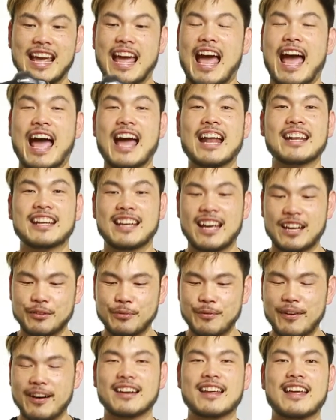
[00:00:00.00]
And guess
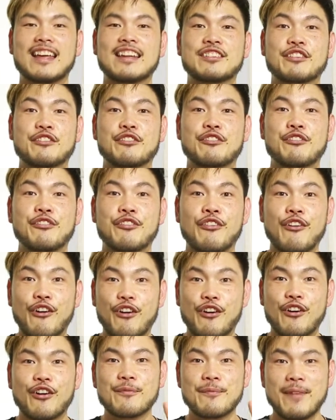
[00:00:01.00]
what? It's a
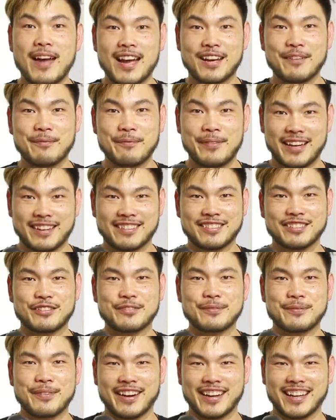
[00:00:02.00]
4
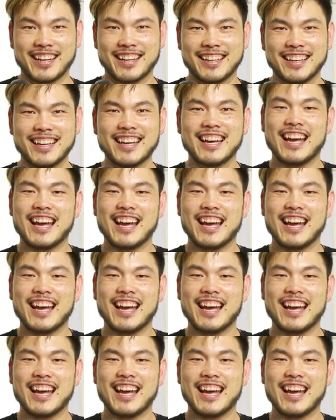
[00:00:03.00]
megapixel body.